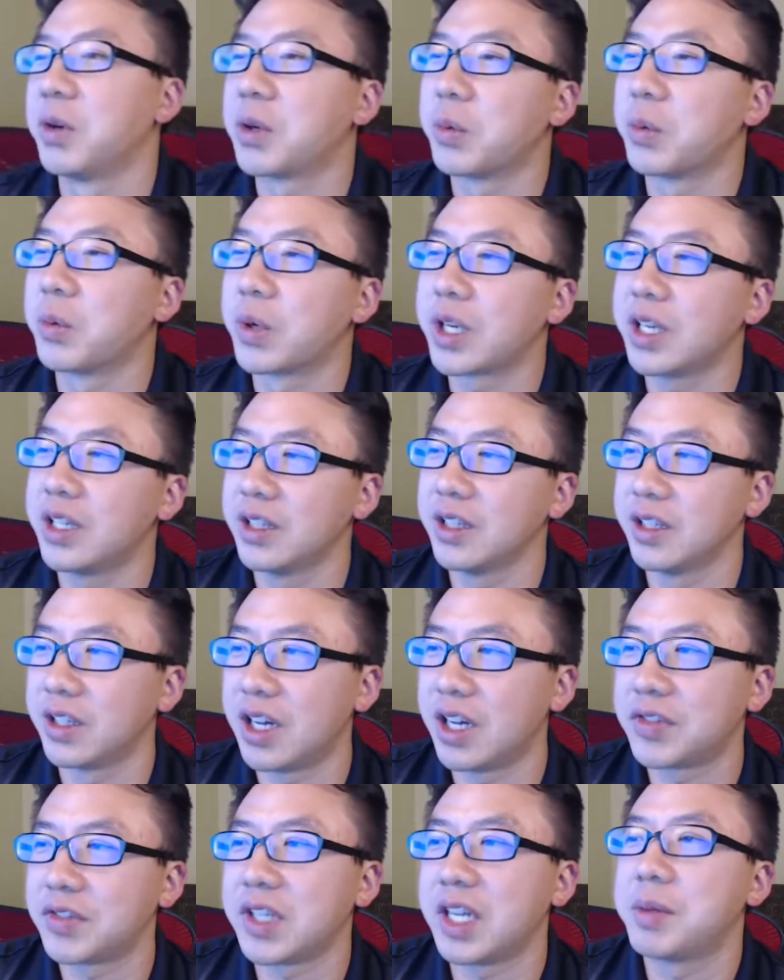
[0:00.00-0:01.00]
we're getting a little
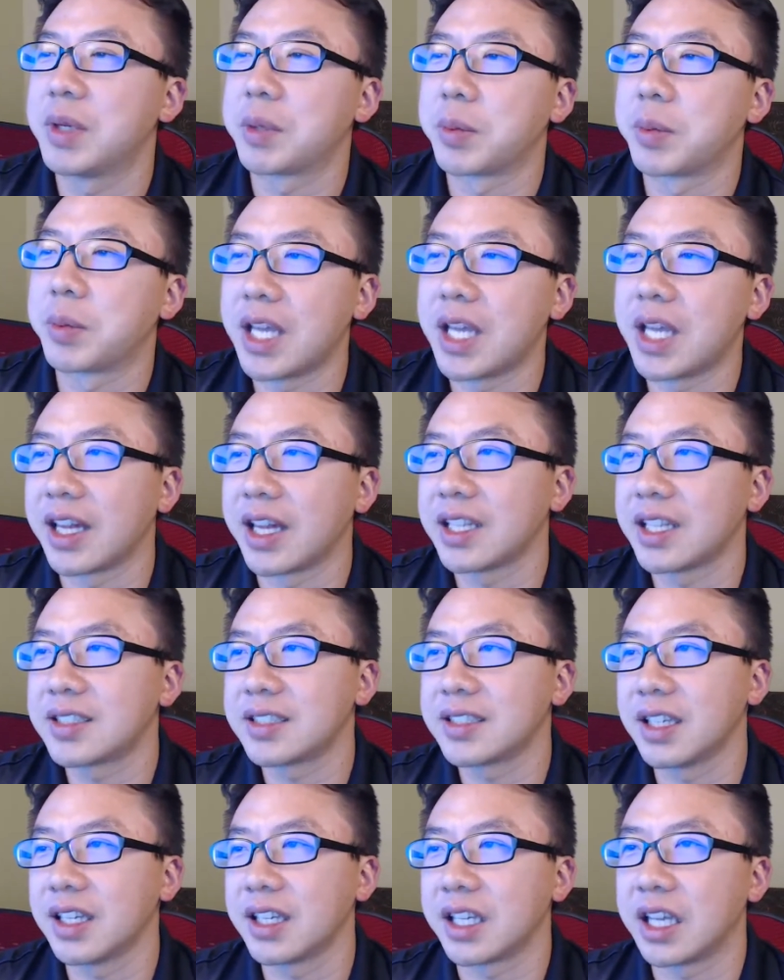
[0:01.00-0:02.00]
off topic, but yeah, that's
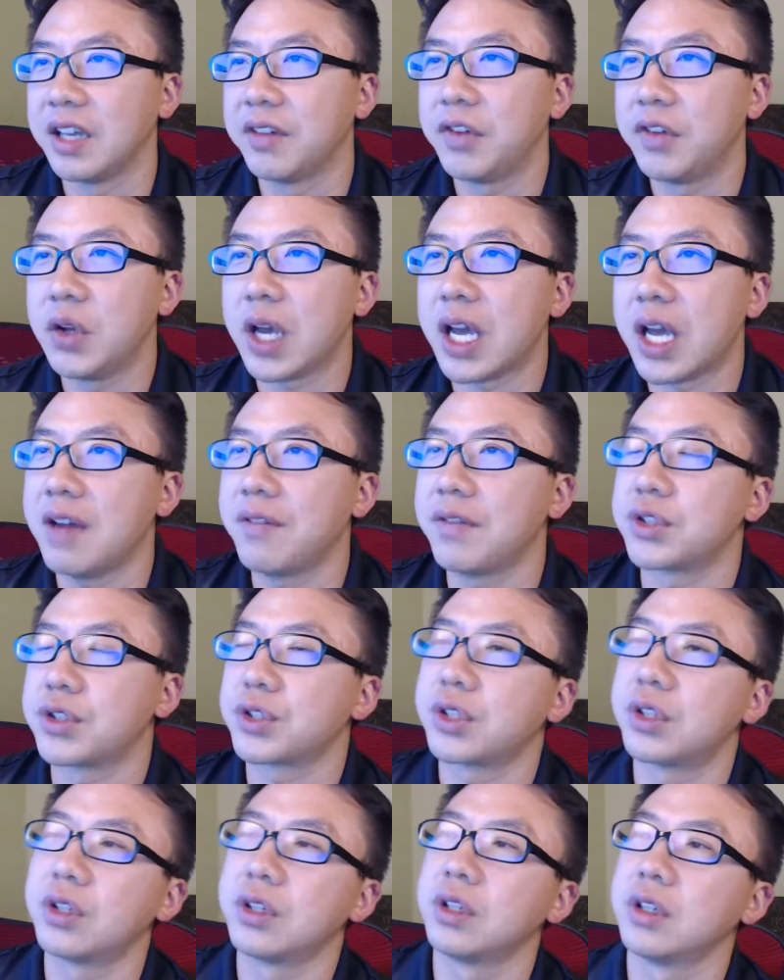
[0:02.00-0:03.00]
like if you have a
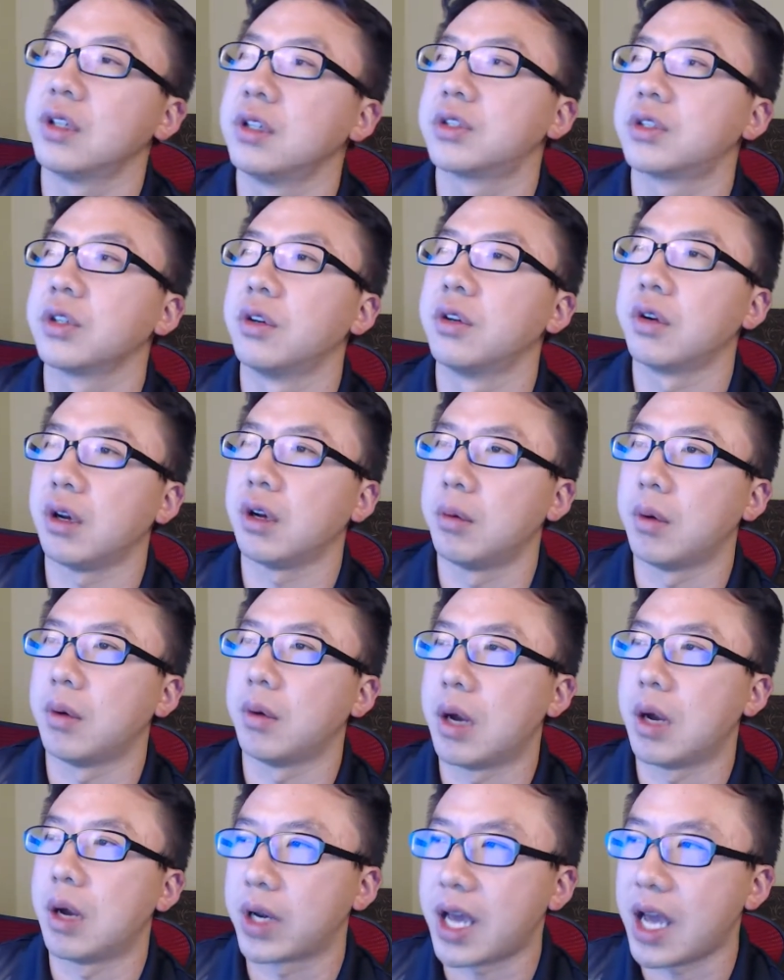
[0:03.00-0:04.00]
certain. So
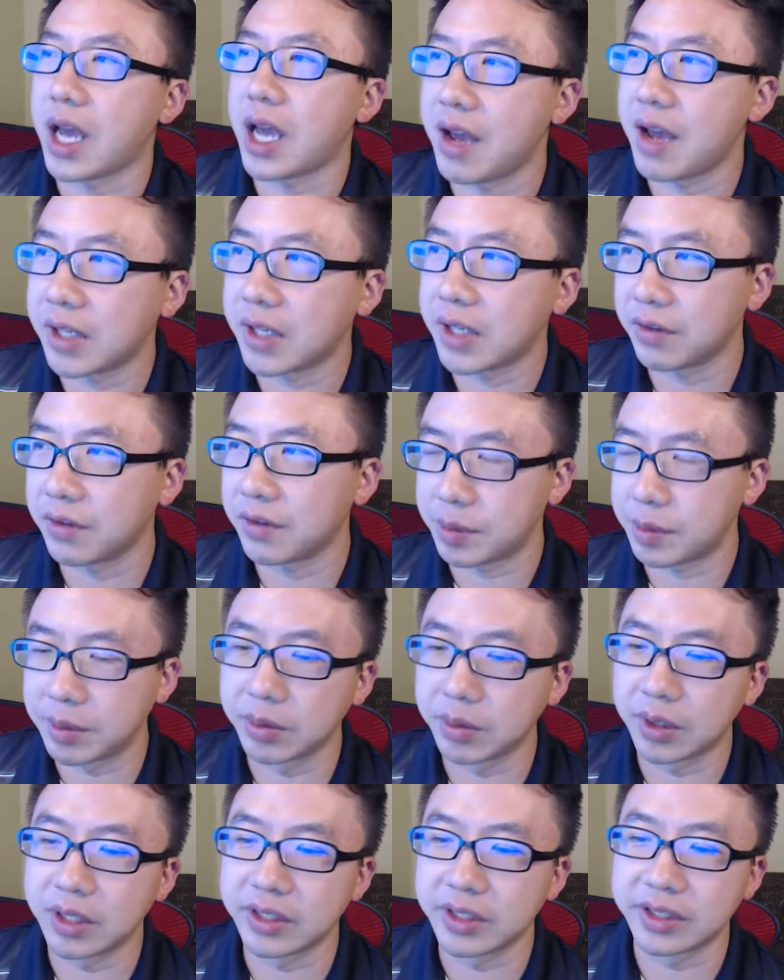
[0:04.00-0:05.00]
what I advocate for
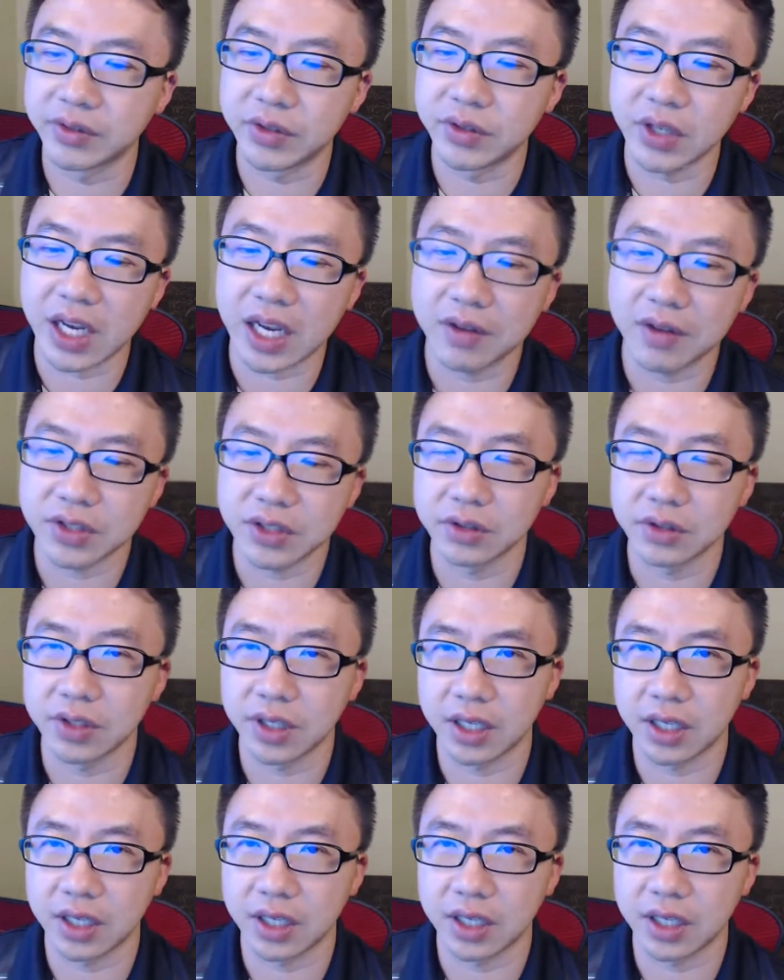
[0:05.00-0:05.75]
people is if you have a certain